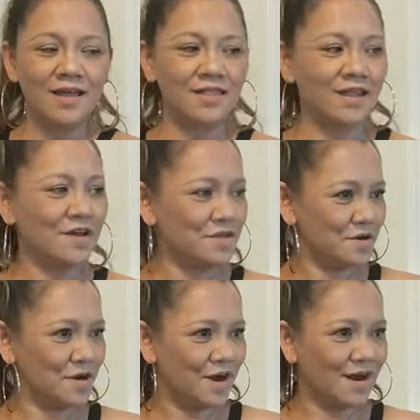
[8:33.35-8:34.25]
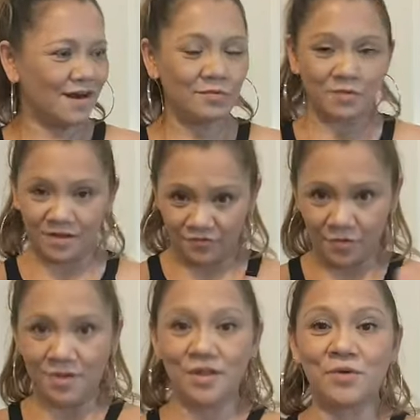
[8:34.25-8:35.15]
the other car if you're
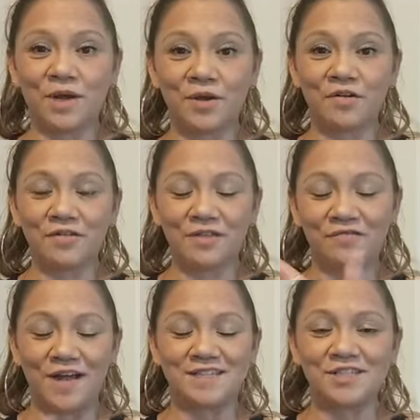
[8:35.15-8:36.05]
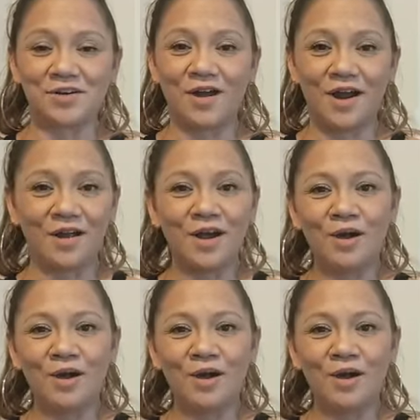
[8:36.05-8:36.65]
in the quicker the faster car